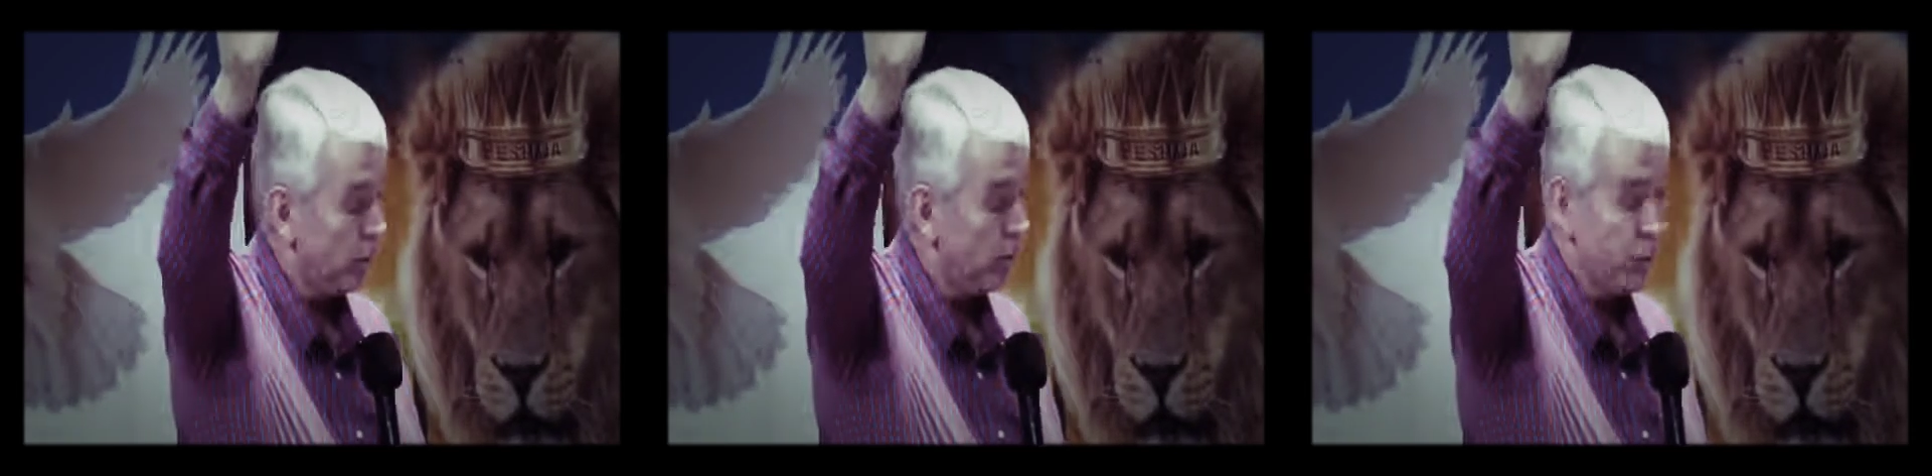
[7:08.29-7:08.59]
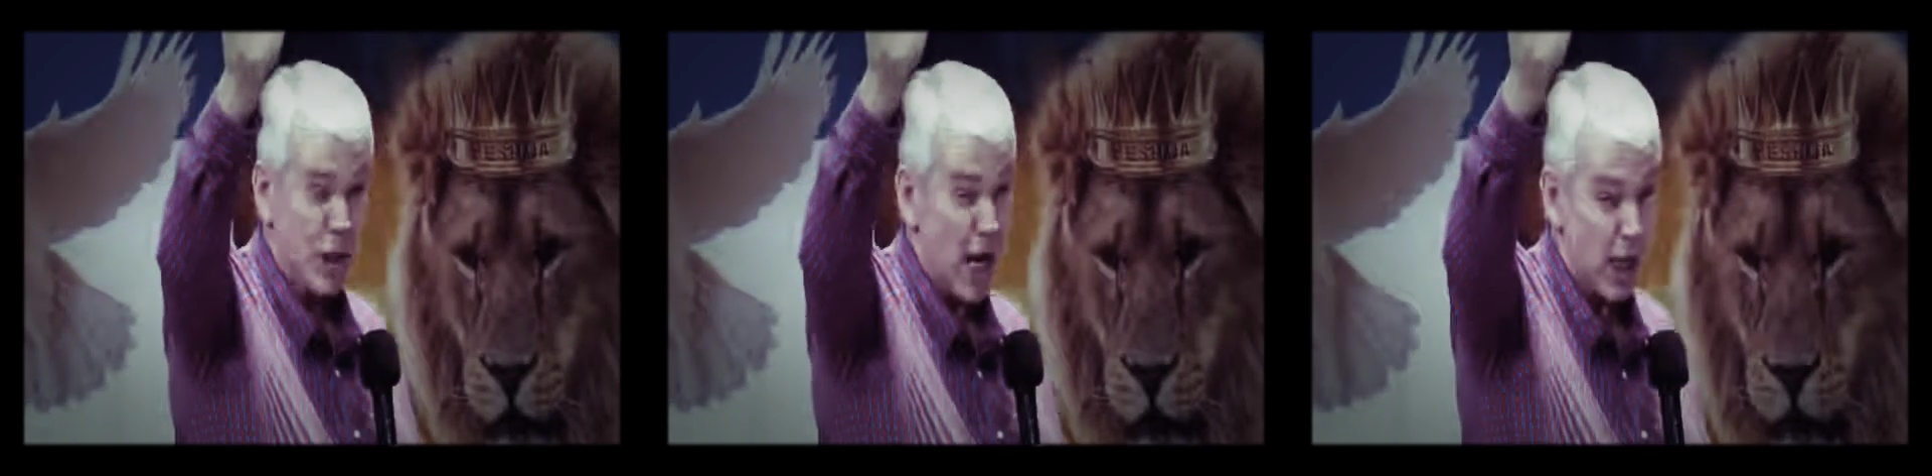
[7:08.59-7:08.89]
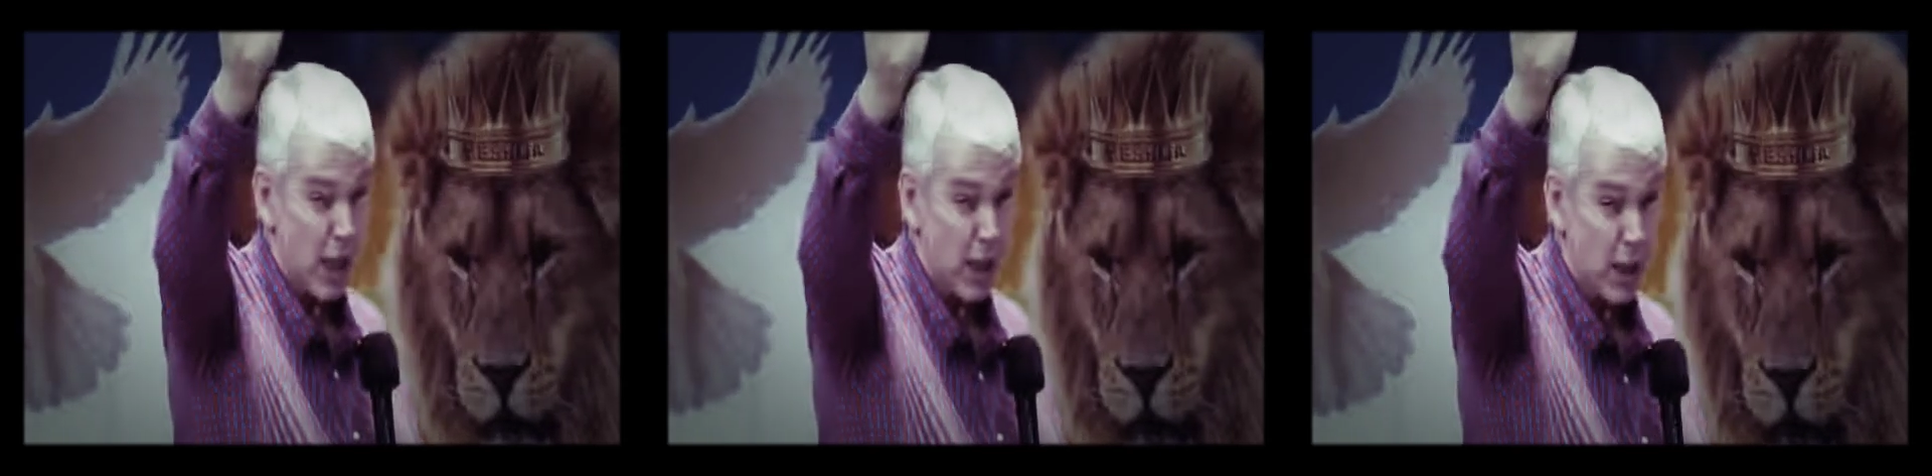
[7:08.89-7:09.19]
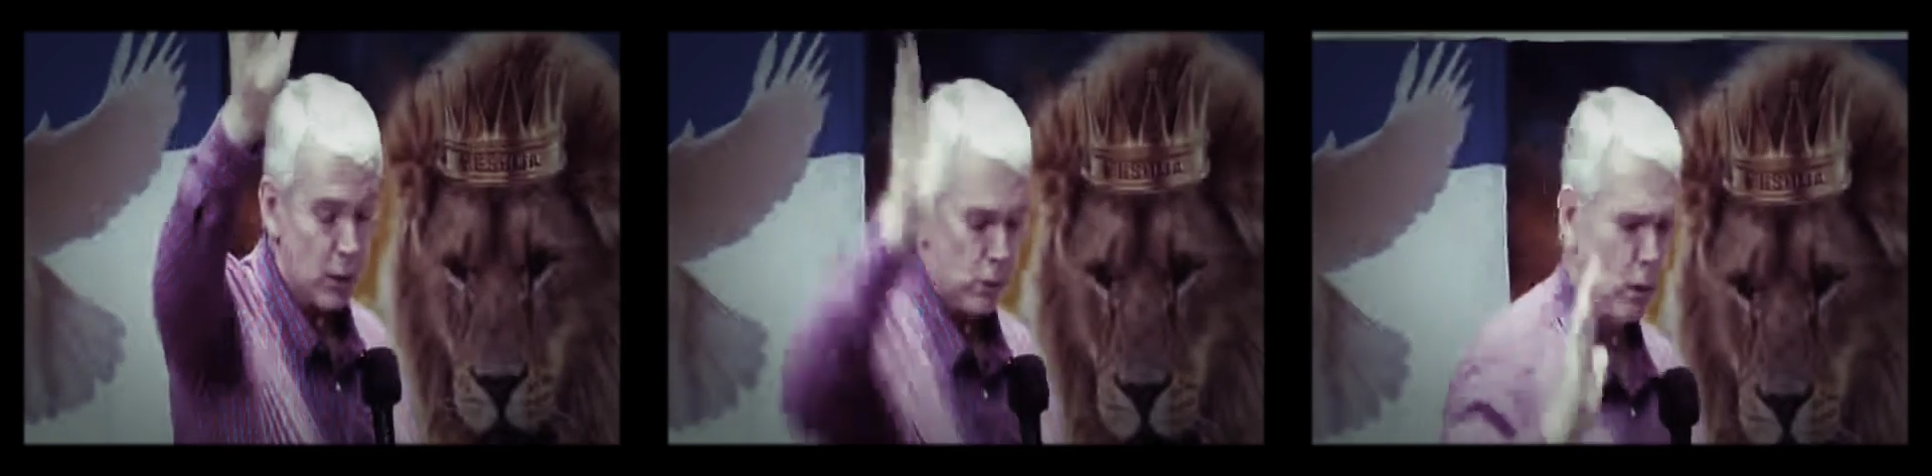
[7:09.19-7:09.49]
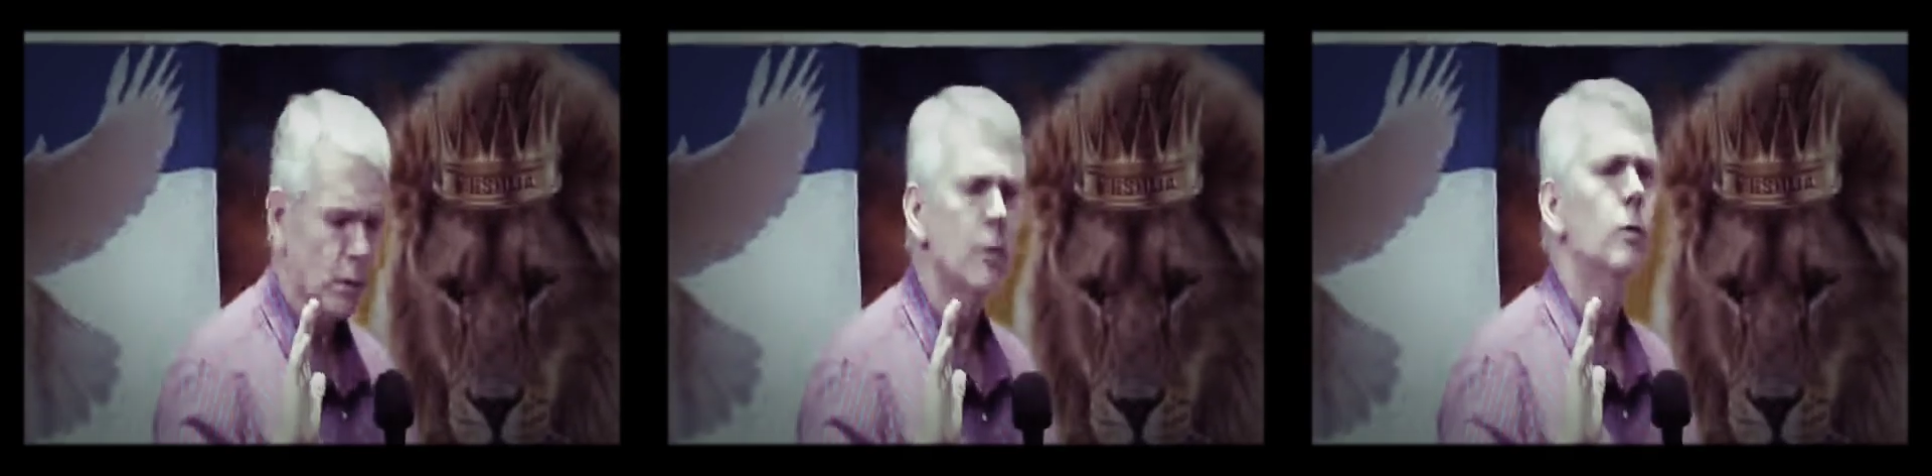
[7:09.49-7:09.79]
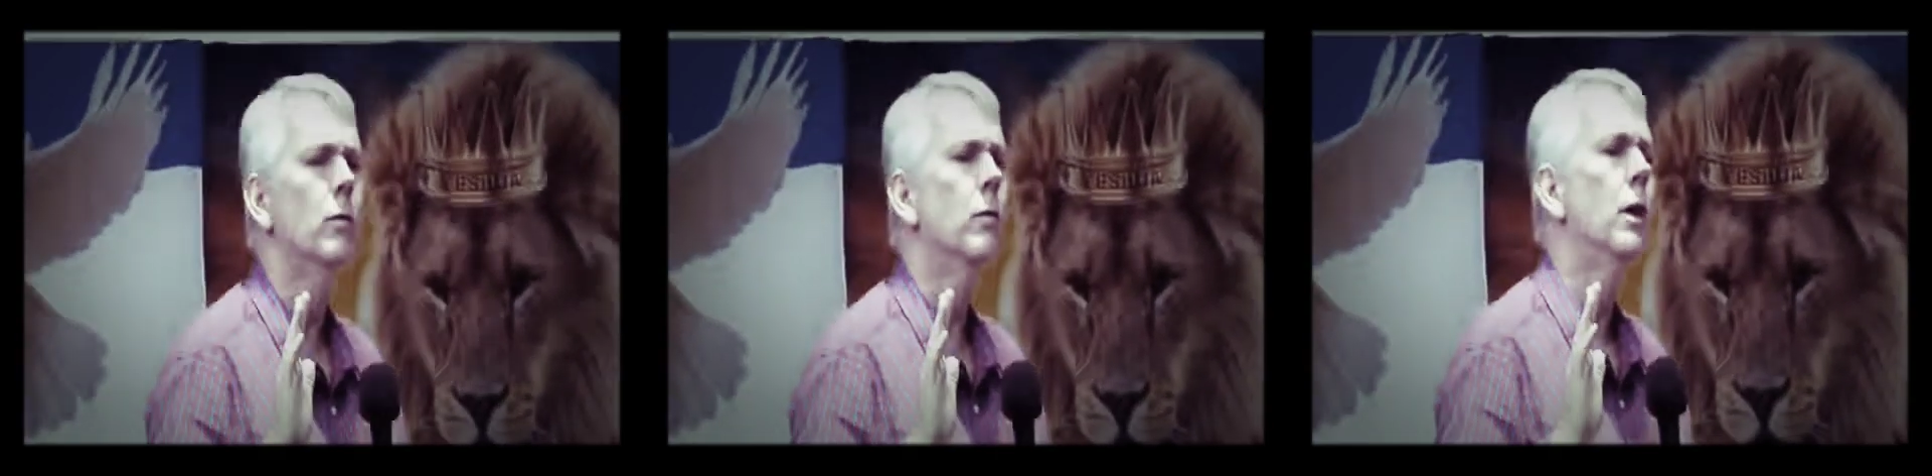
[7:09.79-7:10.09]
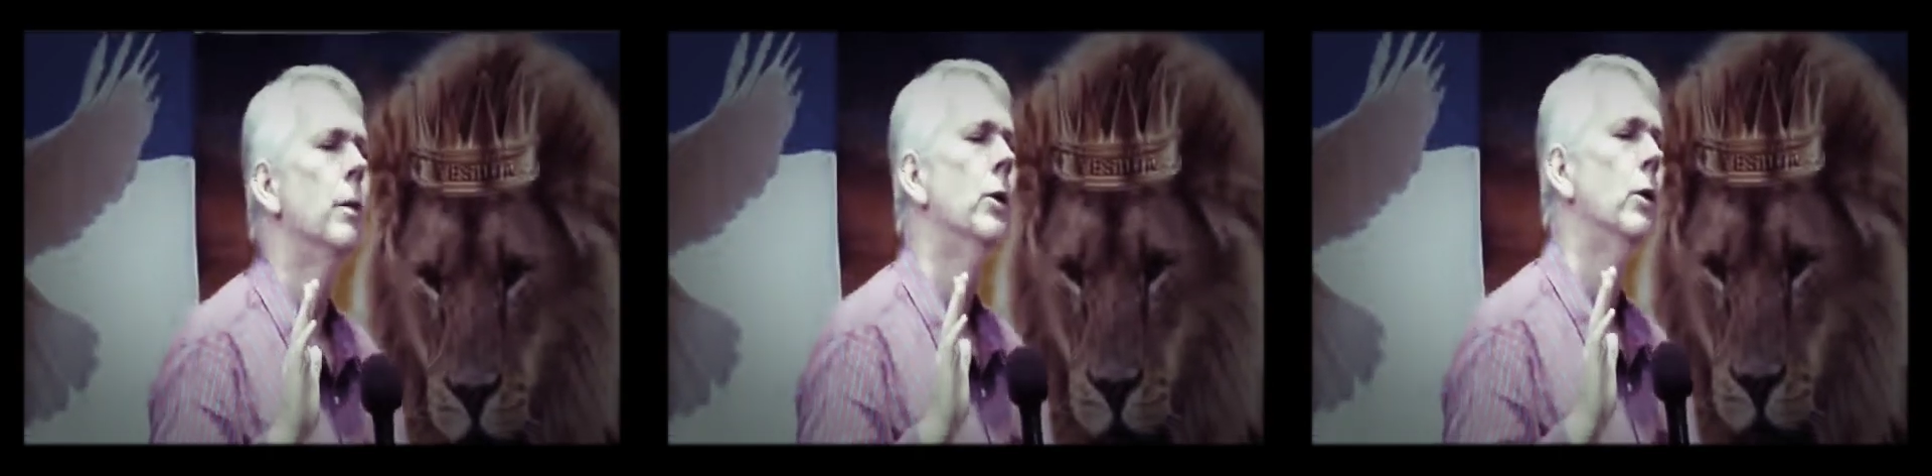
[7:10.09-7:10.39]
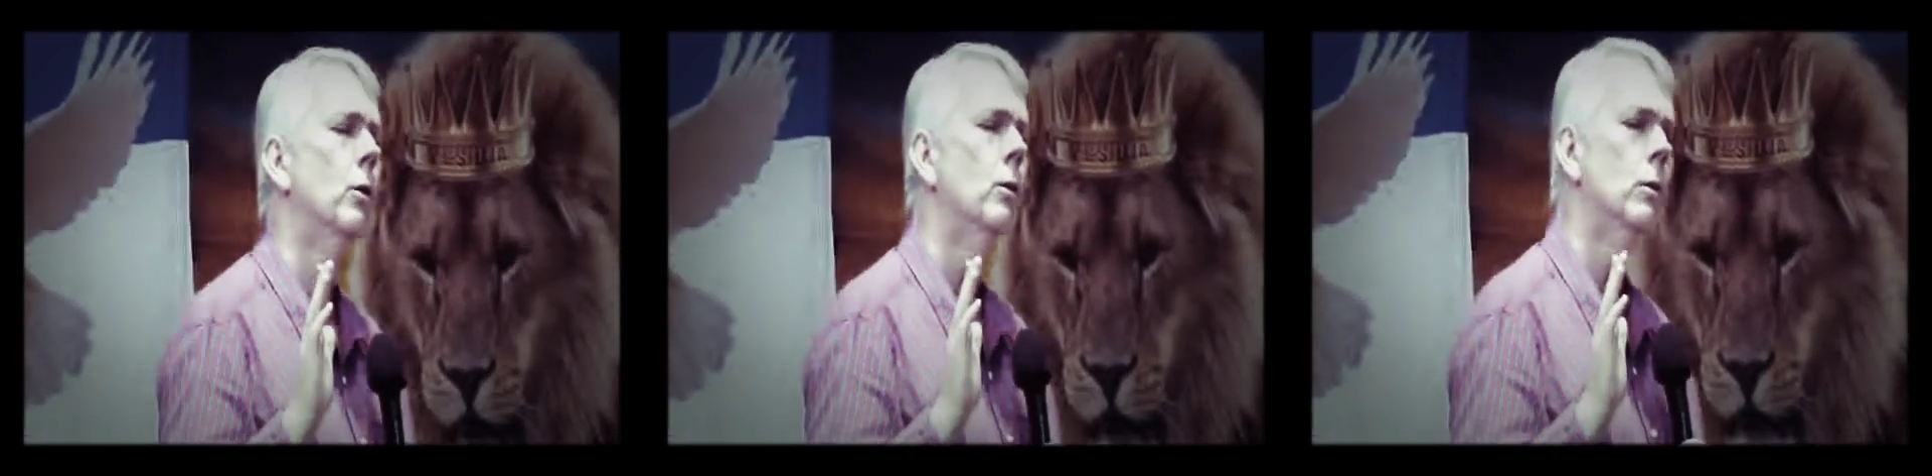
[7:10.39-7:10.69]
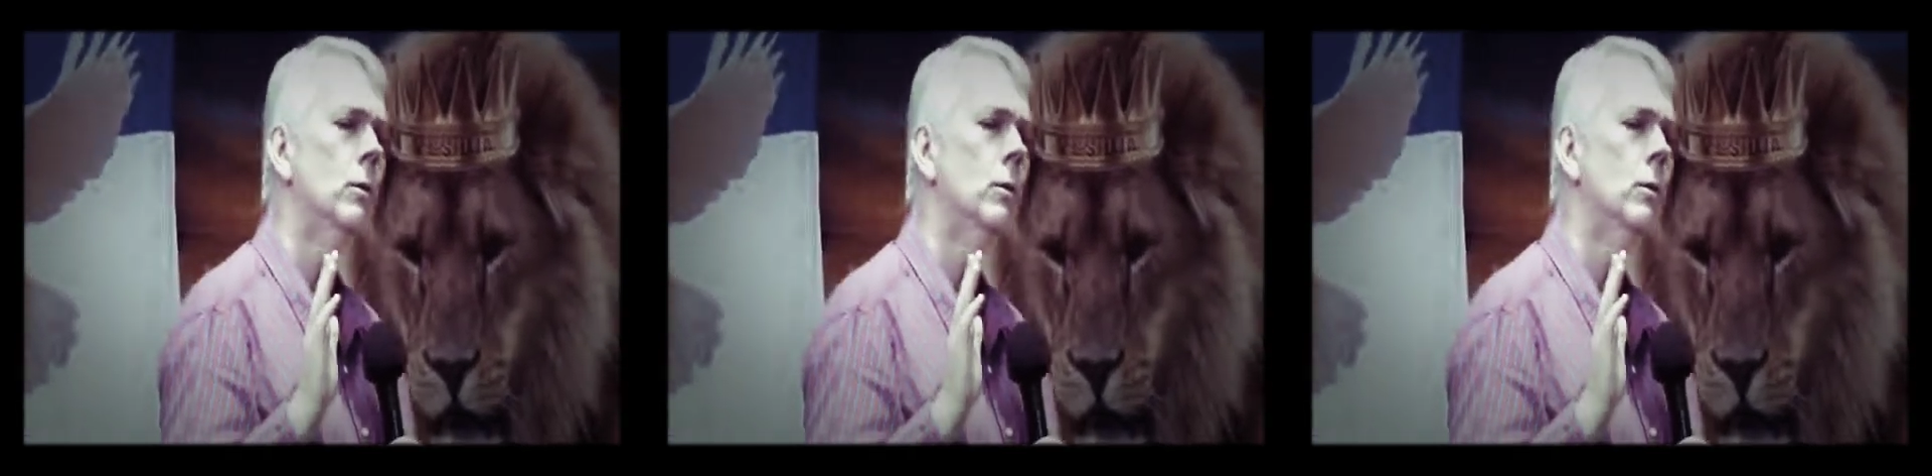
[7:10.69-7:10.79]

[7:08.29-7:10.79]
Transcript: fanatic. Keep it cool.